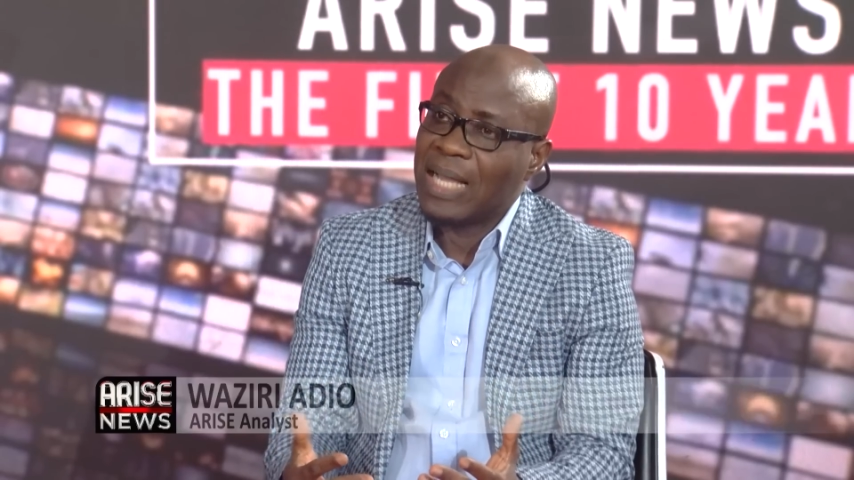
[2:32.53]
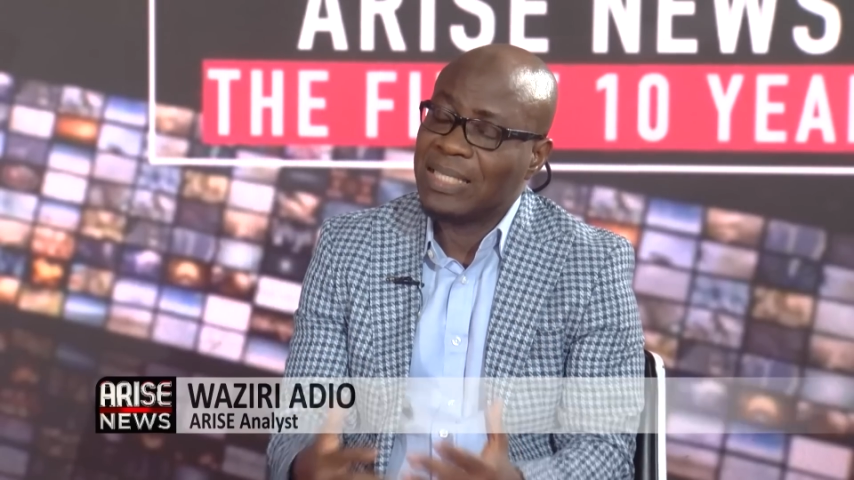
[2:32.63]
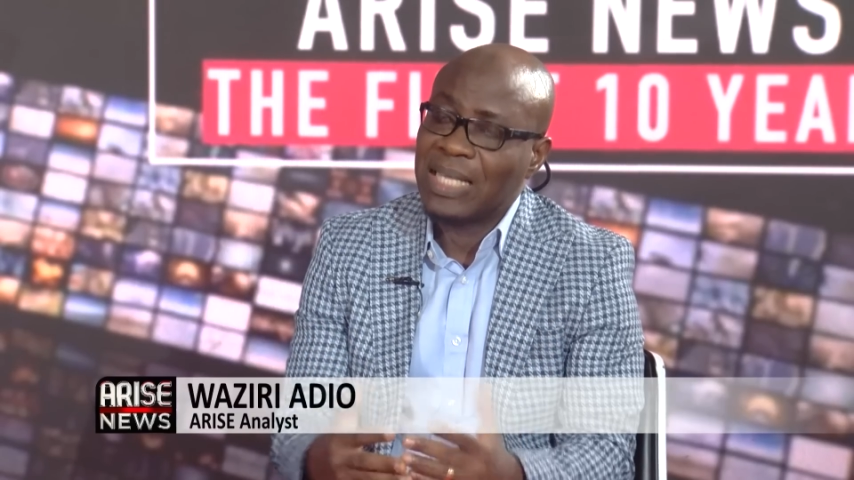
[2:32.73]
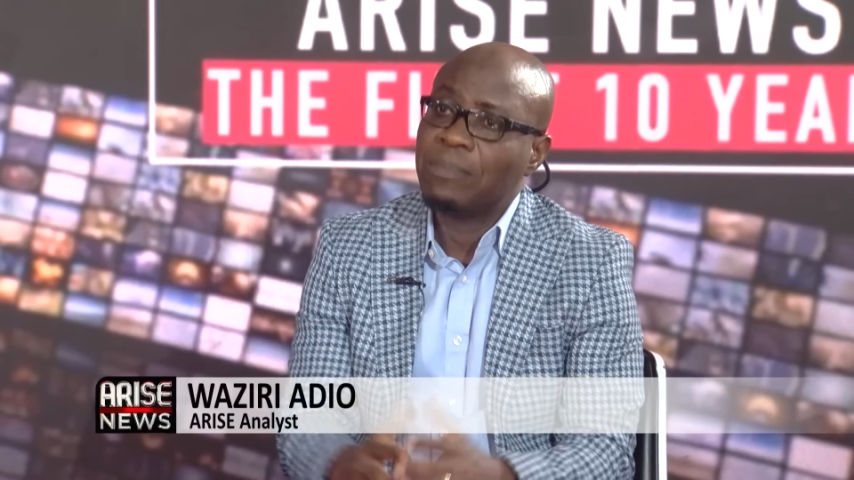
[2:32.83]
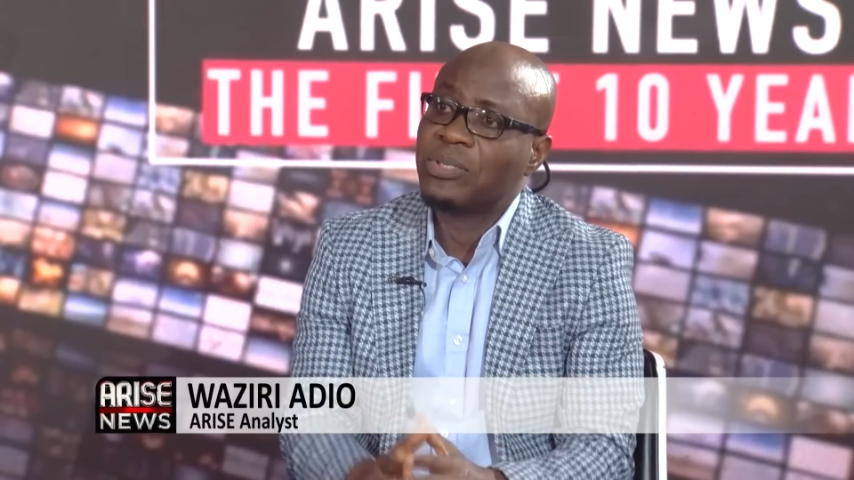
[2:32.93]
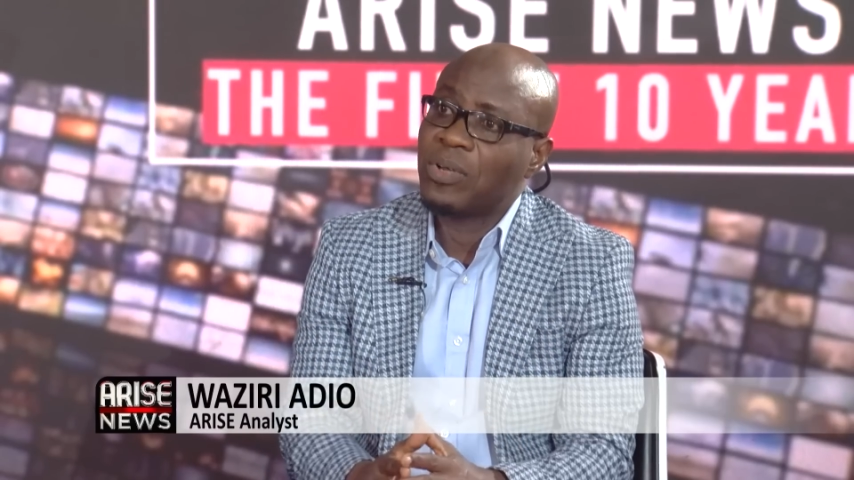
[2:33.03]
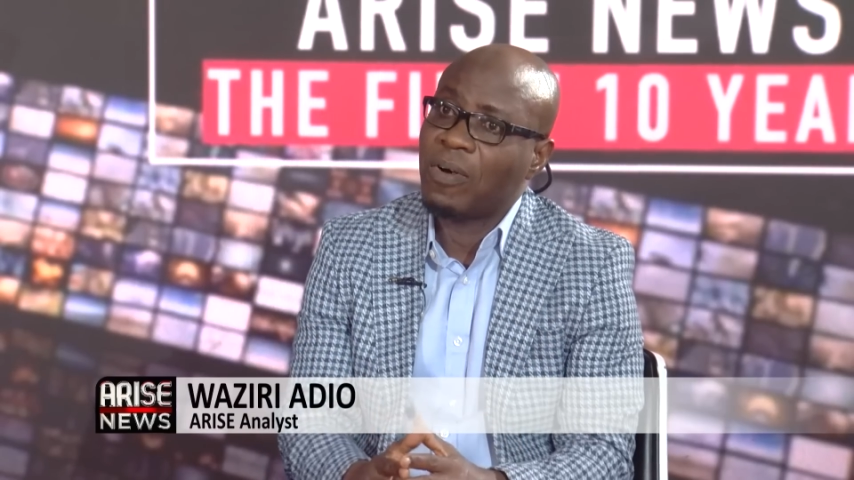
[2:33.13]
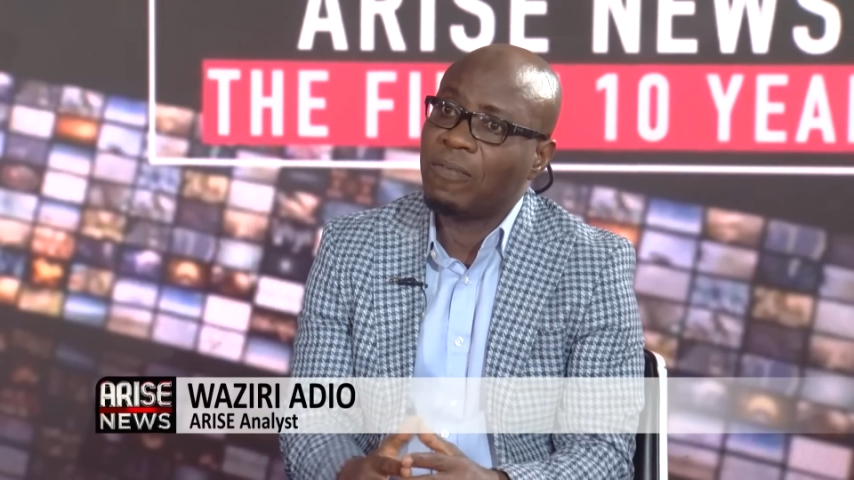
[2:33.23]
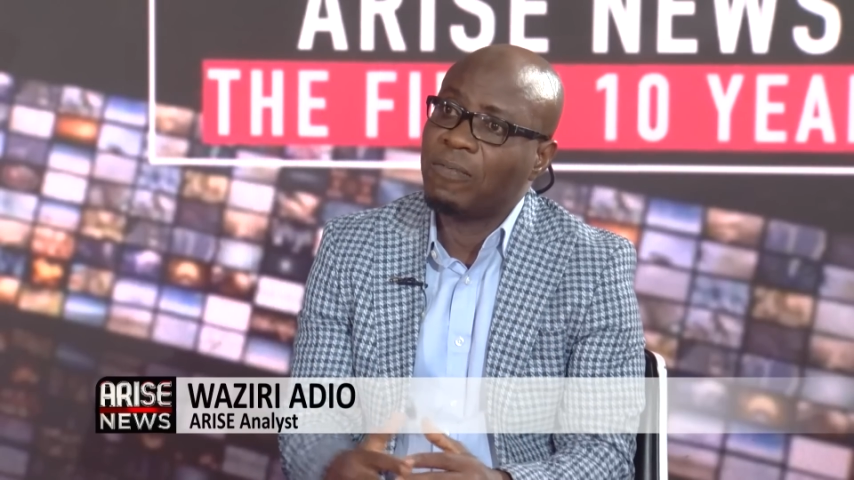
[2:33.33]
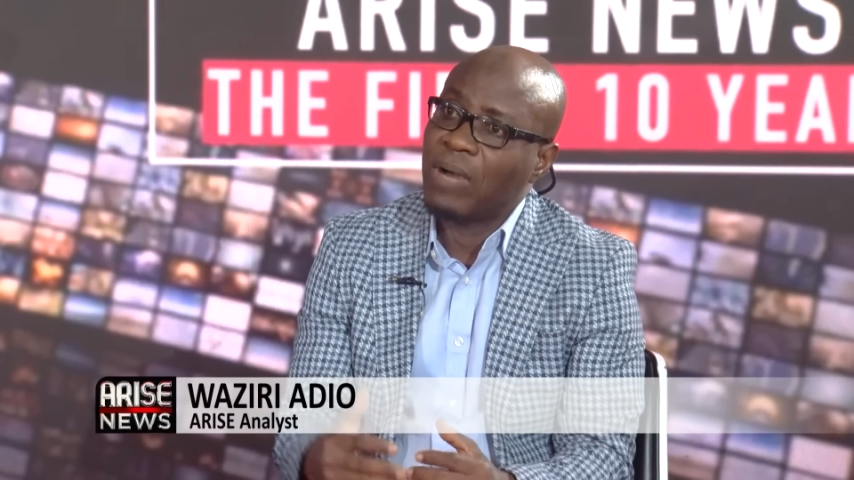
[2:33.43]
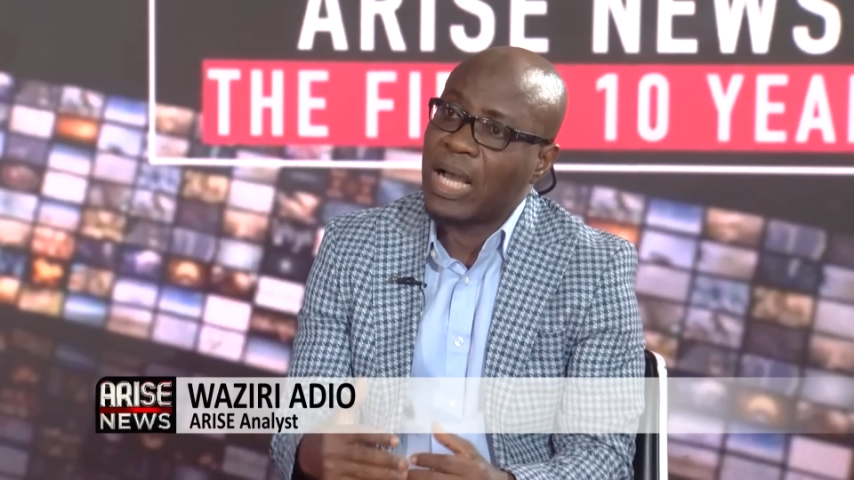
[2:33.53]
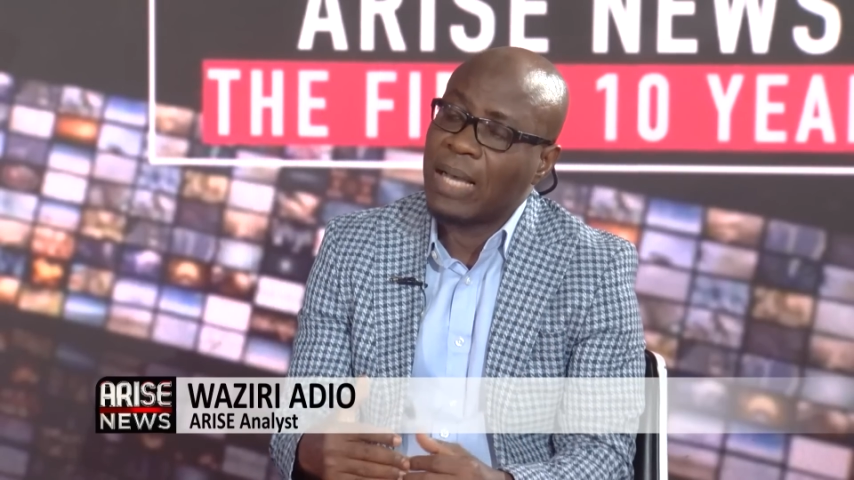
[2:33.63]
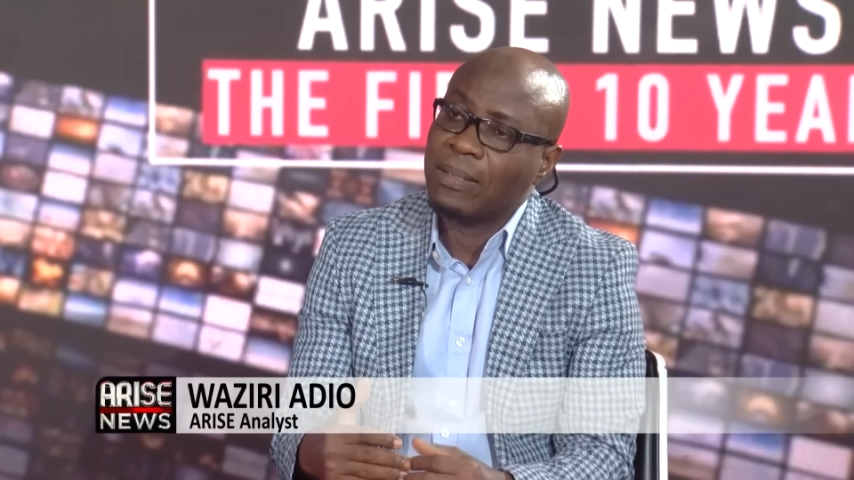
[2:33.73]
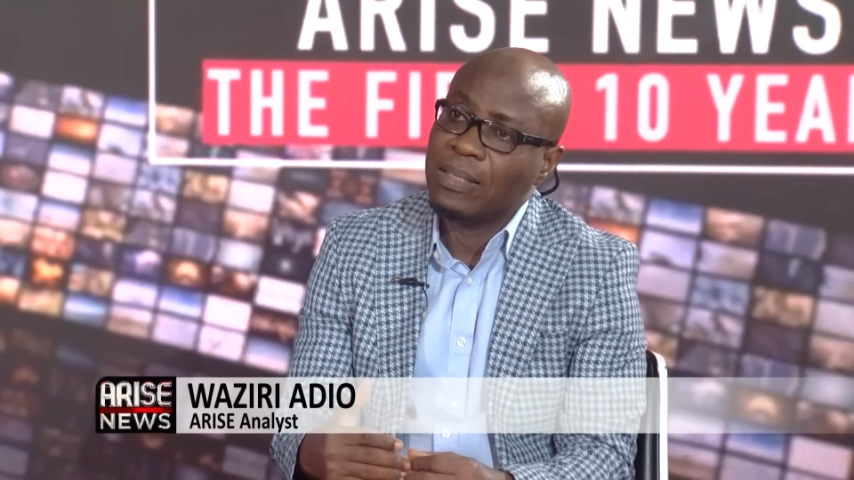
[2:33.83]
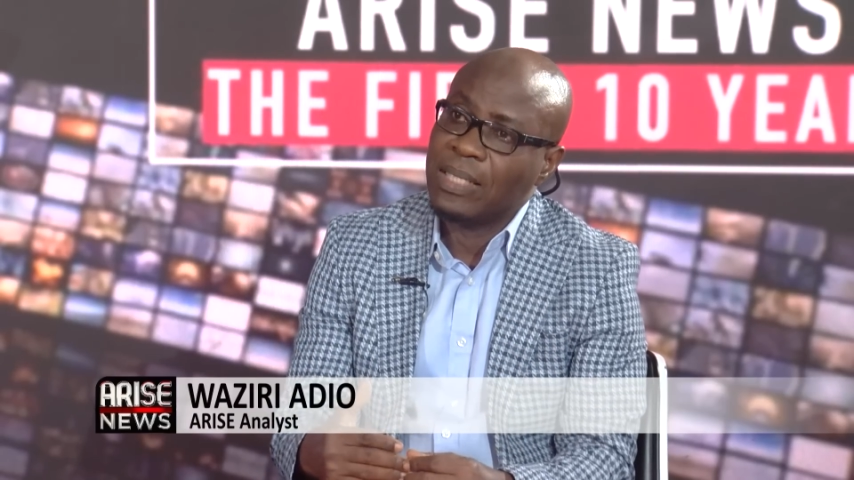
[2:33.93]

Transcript: in terms of uh,